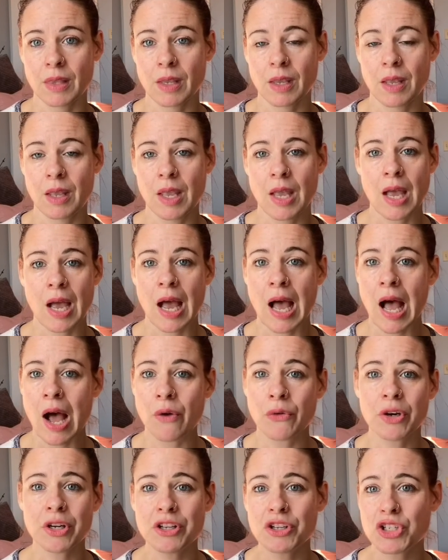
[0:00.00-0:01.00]
How are
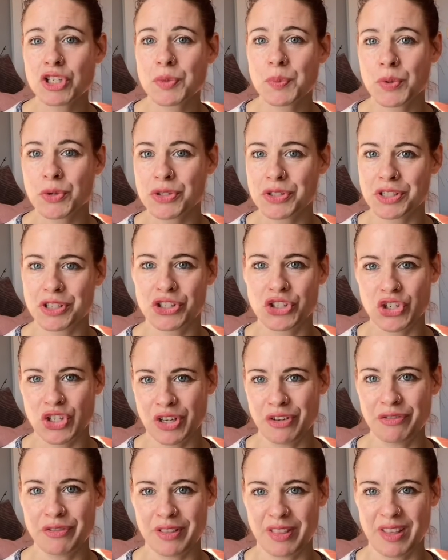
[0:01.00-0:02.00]
you supposed to
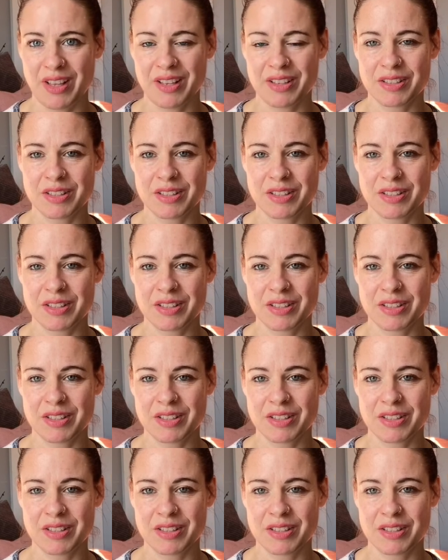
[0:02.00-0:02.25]
shift this?